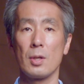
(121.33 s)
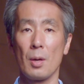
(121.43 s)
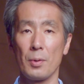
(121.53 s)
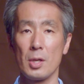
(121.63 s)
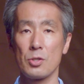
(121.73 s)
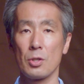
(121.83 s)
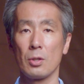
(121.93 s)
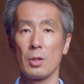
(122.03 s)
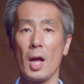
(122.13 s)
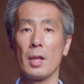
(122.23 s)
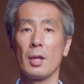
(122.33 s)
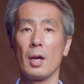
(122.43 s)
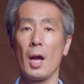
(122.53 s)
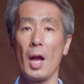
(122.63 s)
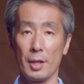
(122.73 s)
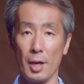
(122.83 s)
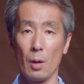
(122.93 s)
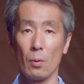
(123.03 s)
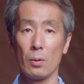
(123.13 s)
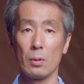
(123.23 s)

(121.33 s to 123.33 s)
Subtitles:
Aviation under ICAO,